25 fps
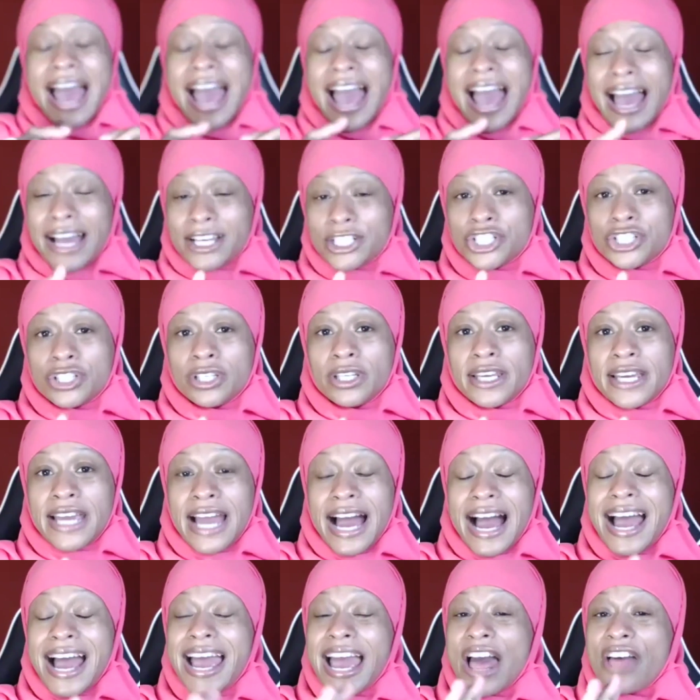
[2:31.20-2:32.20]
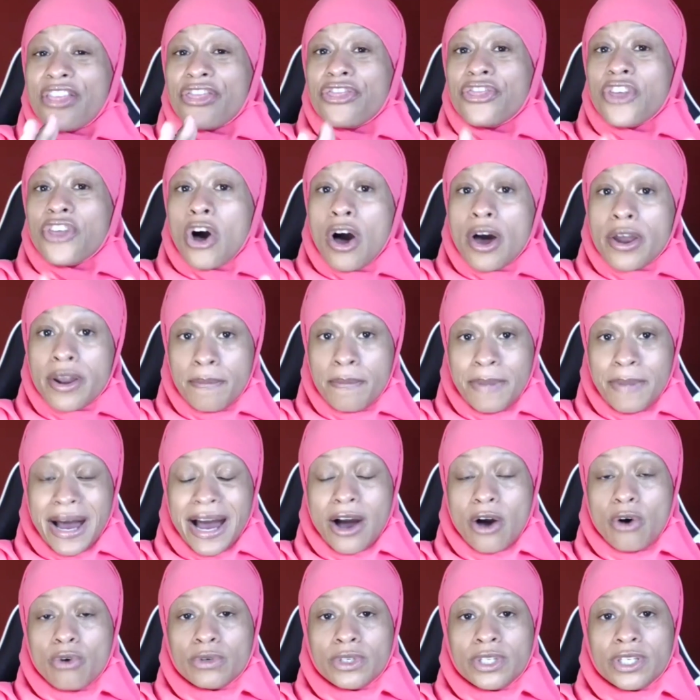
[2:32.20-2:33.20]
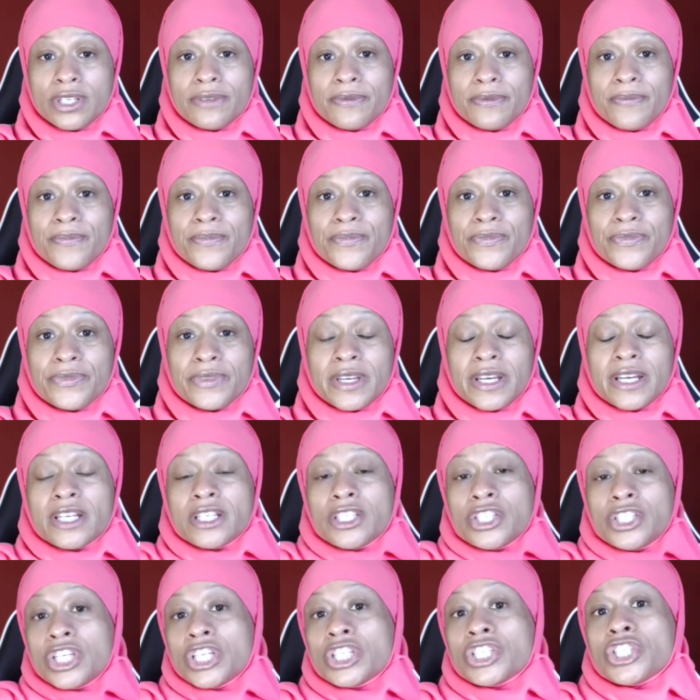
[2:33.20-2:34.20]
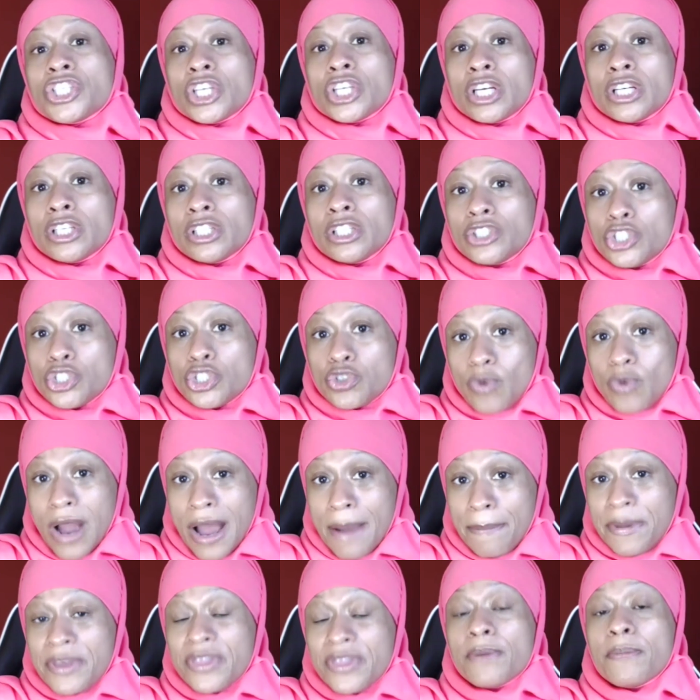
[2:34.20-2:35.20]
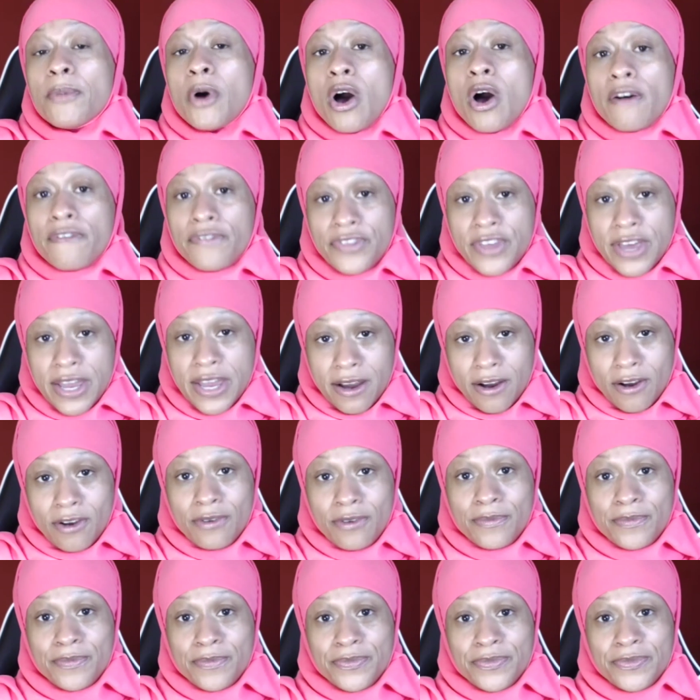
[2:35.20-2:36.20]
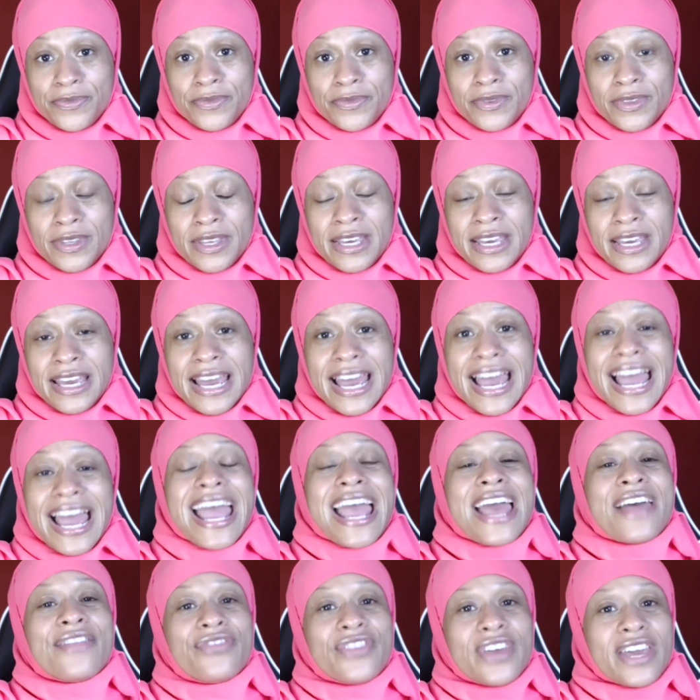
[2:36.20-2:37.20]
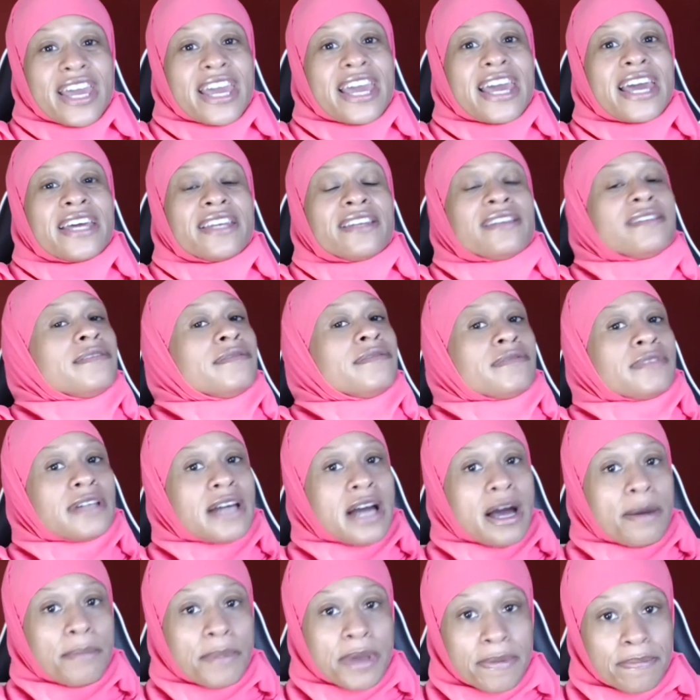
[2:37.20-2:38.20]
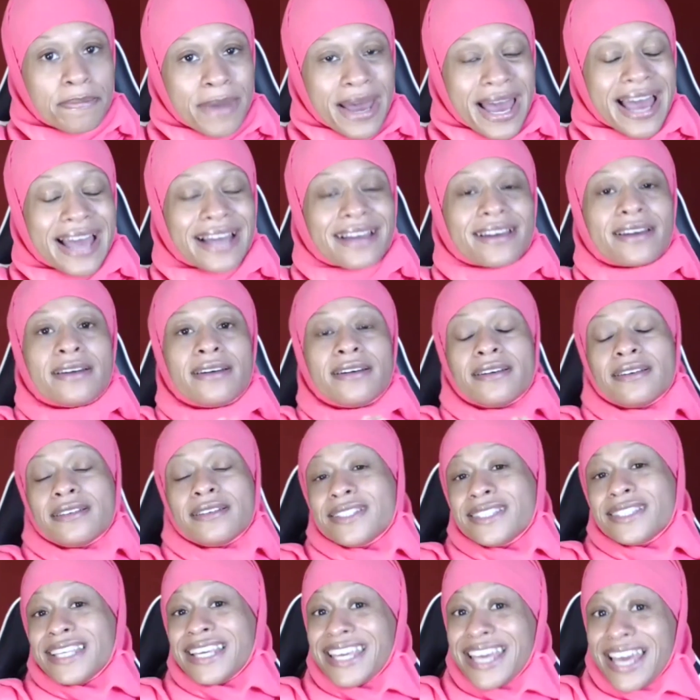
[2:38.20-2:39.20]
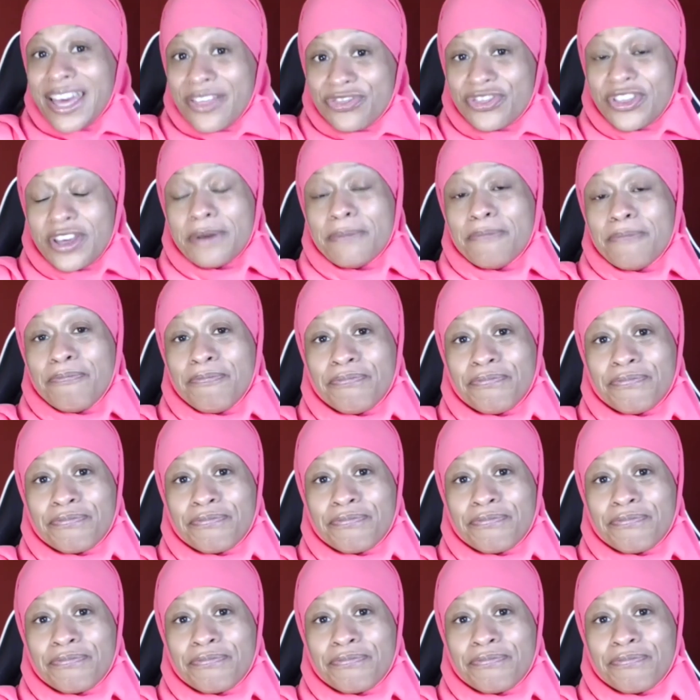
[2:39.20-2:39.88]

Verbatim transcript: Actually, I had thought about just dropping them off there and then coming back to get them.